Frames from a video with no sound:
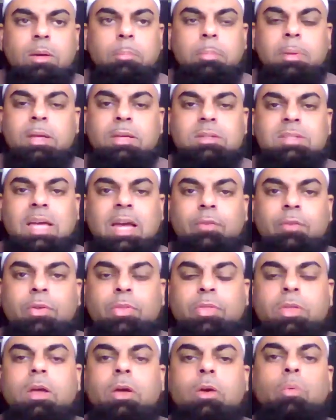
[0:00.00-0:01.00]
Because
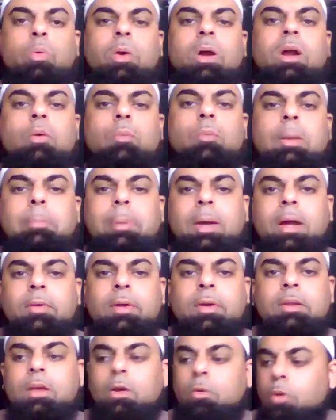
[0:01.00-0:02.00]
everything, where are we buried?